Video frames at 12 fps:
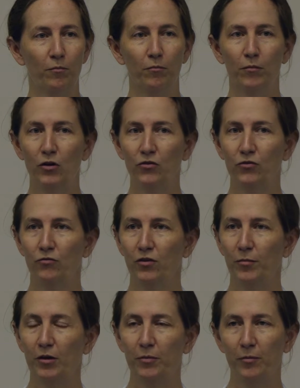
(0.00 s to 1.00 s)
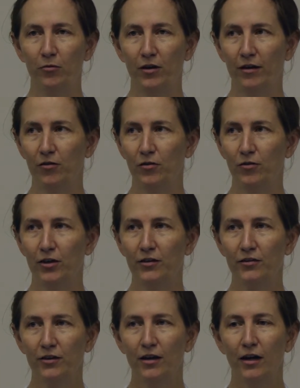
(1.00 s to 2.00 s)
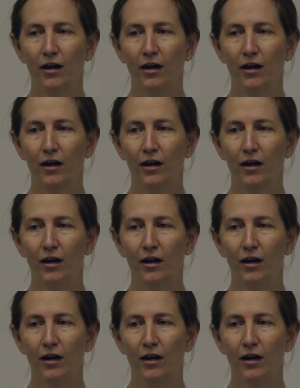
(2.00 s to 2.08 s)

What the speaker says: most female people would have ovaries.